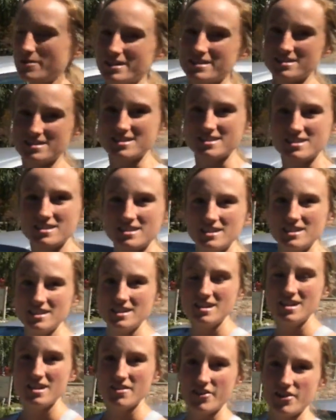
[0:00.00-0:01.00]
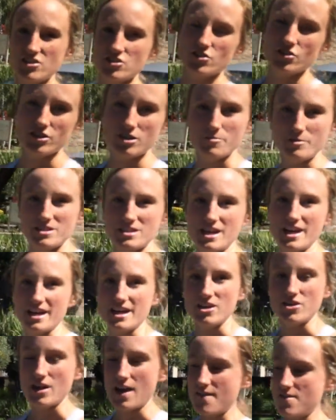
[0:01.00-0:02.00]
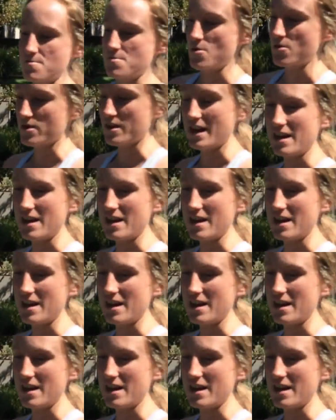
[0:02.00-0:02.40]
months. Things are gonna be tight. You have a bone